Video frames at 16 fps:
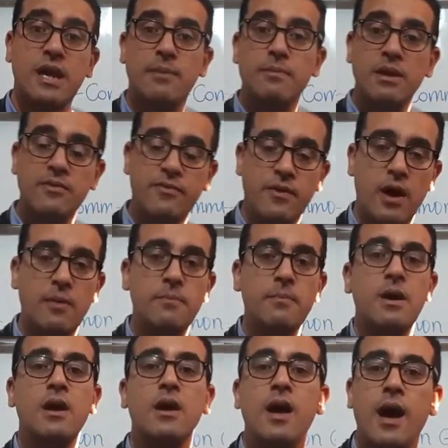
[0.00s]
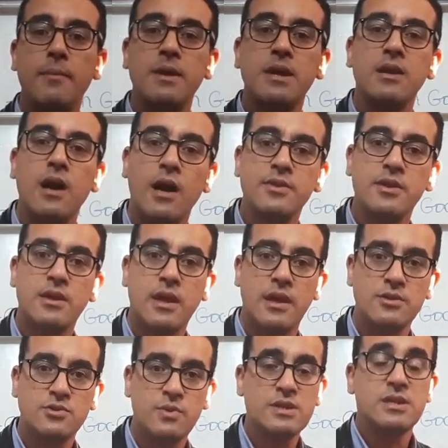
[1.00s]
coming from, other
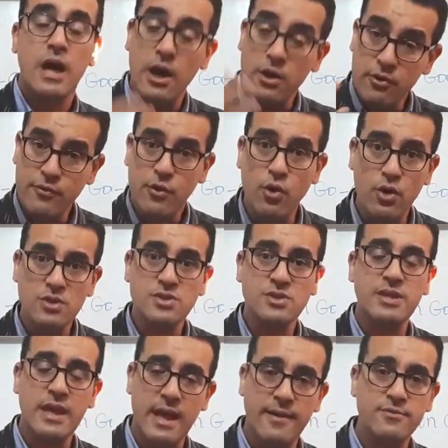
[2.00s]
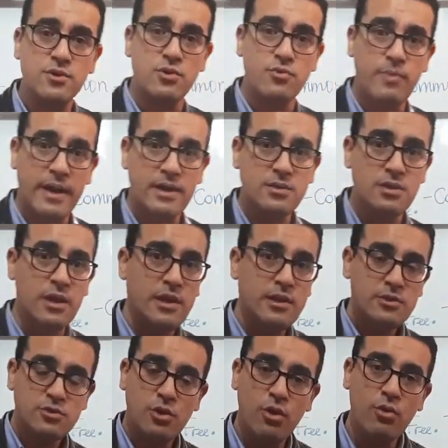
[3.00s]
countries. And of course, they have the
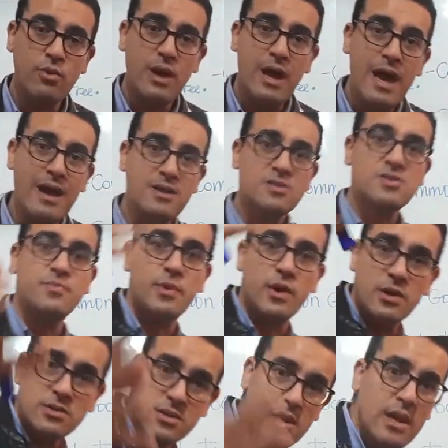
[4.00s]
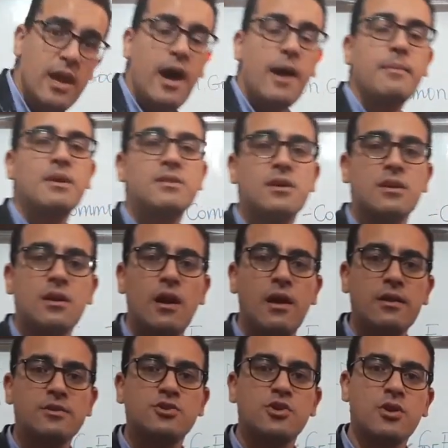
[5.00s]
right to export, their
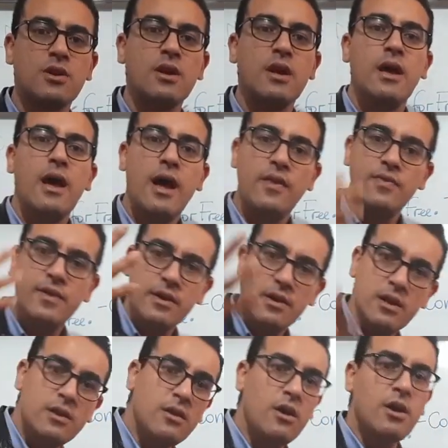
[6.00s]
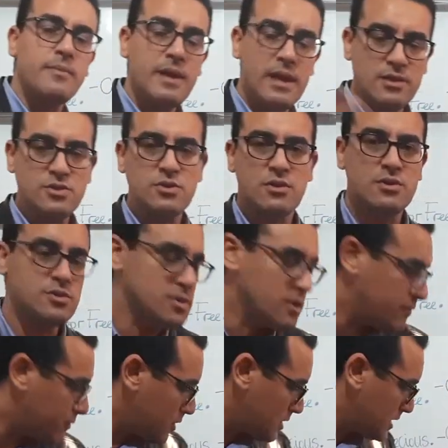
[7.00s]
culture and their economy and so on and so
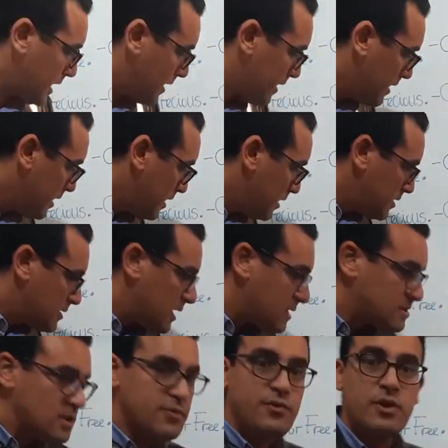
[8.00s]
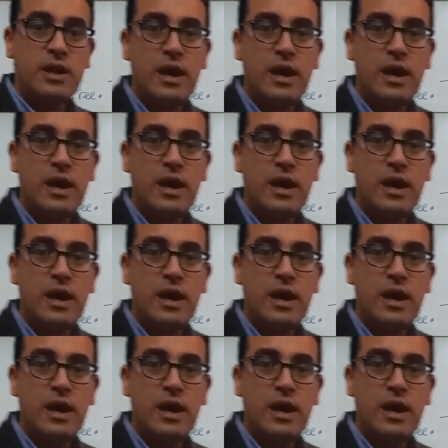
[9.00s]
forth. Yeah, that's it for